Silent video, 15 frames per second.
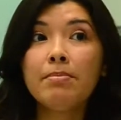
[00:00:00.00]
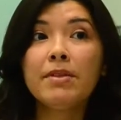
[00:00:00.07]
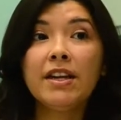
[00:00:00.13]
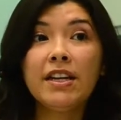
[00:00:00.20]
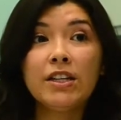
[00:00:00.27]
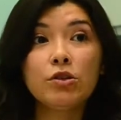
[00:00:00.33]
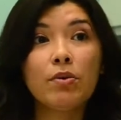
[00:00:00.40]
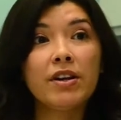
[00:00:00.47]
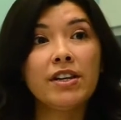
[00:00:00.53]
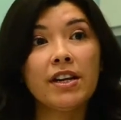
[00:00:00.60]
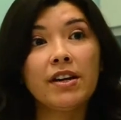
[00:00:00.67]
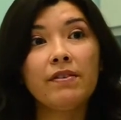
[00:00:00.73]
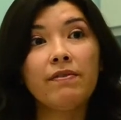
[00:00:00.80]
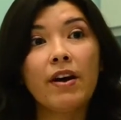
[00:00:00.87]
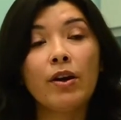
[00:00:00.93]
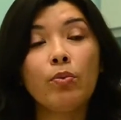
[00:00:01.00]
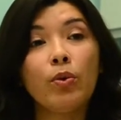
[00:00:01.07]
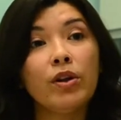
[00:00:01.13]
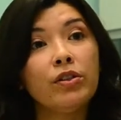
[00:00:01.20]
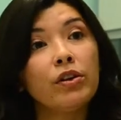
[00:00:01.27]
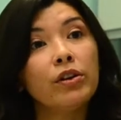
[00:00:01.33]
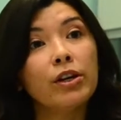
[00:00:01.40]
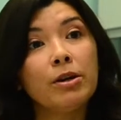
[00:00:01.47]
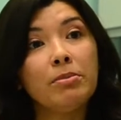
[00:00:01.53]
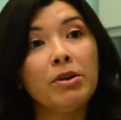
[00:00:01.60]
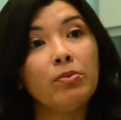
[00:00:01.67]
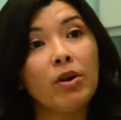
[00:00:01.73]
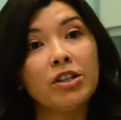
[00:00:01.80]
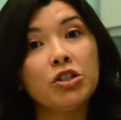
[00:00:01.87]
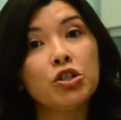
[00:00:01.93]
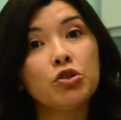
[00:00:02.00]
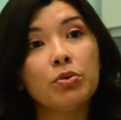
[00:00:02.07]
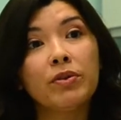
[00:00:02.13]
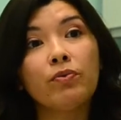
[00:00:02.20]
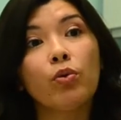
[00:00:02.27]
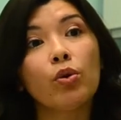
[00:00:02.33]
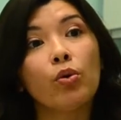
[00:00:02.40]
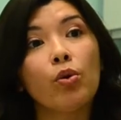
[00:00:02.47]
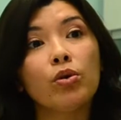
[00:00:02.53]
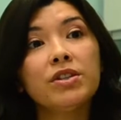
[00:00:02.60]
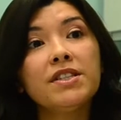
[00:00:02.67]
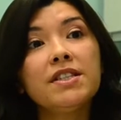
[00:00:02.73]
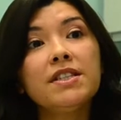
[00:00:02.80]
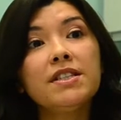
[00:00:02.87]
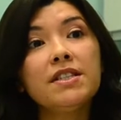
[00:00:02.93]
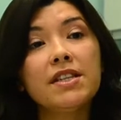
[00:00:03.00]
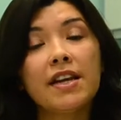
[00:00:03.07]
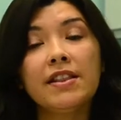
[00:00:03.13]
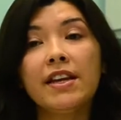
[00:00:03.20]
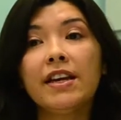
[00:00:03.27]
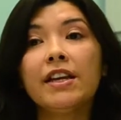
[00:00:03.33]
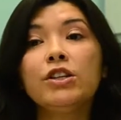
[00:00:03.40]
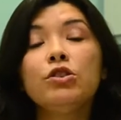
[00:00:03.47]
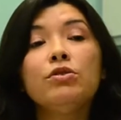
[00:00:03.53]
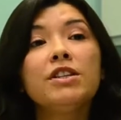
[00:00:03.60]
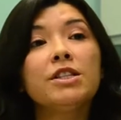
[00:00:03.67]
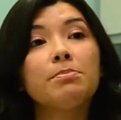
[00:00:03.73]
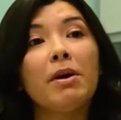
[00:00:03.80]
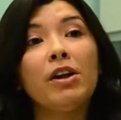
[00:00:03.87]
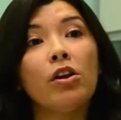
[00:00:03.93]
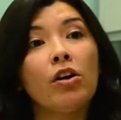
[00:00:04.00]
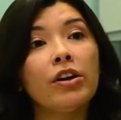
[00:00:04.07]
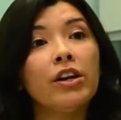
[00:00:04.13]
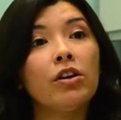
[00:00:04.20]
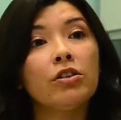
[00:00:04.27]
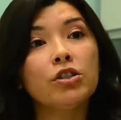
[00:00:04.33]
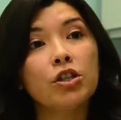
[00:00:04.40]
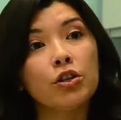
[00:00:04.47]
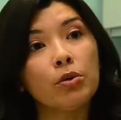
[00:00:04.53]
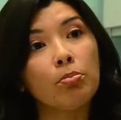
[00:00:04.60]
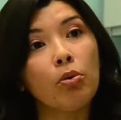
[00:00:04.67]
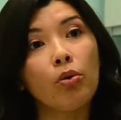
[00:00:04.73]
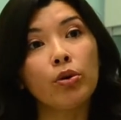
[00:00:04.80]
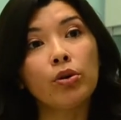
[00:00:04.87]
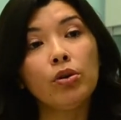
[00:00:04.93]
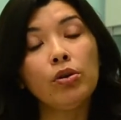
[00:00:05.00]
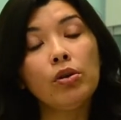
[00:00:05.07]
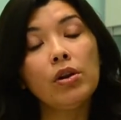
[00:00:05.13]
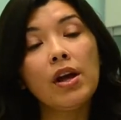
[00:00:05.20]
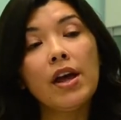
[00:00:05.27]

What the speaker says: They need to identify when they're going to be registering for courses, and they could do this by logging onto their portal